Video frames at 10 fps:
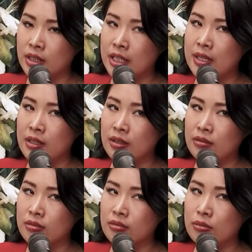She
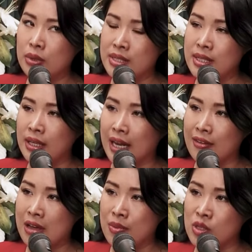was
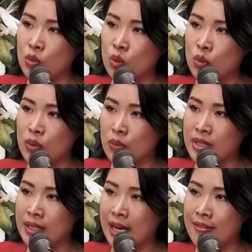alive. Empress Wu was
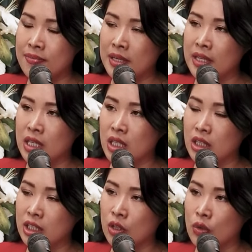alive, but
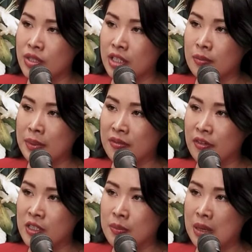she lost her
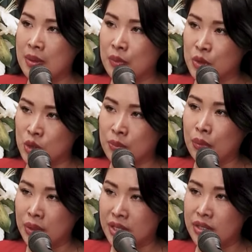baby, which is a boy.